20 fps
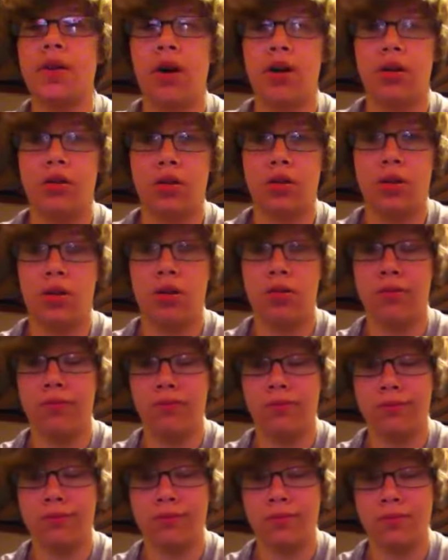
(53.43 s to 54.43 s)
gotten called
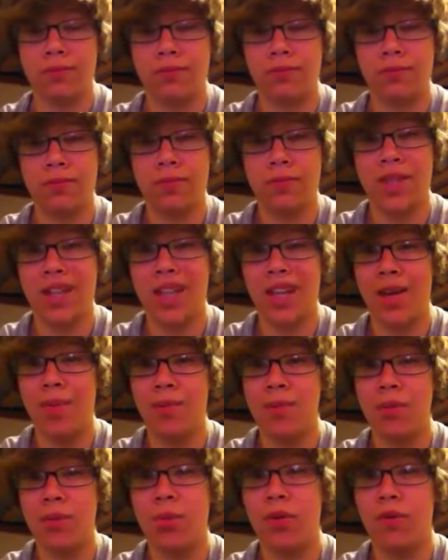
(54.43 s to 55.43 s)

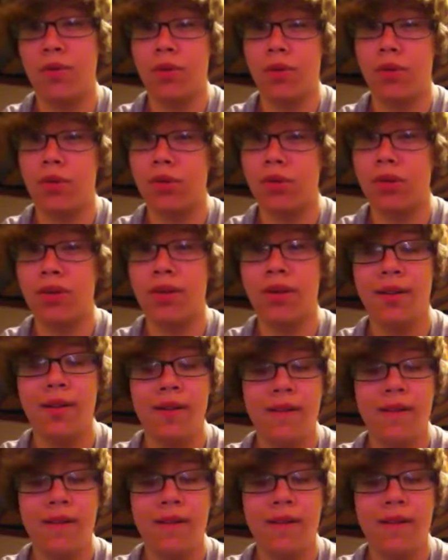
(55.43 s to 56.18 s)
names before,